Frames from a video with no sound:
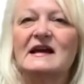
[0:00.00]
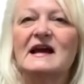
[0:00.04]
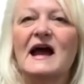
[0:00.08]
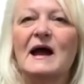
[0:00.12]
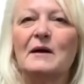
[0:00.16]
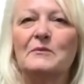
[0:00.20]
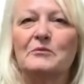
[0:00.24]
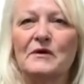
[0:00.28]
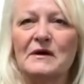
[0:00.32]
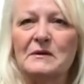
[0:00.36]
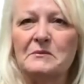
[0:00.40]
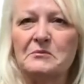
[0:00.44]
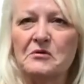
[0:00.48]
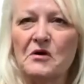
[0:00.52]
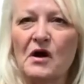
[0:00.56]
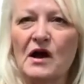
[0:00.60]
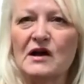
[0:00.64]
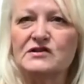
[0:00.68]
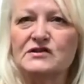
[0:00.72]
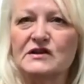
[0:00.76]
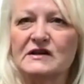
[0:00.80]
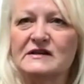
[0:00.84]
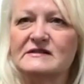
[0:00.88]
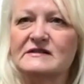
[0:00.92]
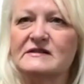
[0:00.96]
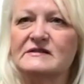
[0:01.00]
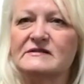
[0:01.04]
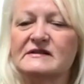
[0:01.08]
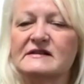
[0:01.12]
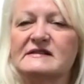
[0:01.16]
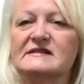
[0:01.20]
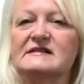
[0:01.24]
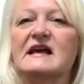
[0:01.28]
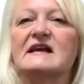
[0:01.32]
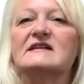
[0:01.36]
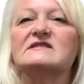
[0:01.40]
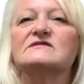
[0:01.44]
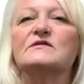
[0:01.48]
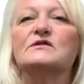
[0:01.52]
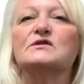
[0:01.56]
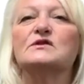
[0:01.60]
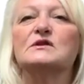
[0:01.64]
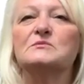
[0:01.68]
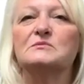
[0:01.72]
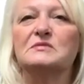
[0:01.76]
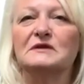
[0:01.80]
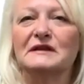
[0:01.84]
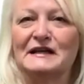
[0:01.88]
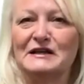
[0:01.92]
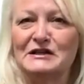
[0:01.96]
and bring projects to successful
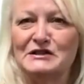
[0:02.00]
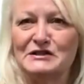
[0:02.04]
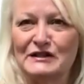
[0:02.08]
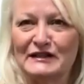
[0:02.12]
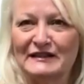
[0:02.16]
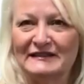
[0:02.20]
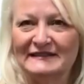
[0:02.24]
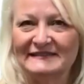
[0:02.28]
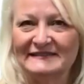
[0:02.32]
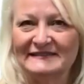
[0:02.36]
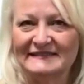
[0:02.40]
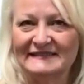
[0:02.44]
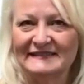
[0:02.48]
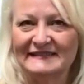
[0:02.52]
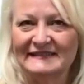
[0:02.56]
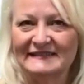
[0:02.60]
completion.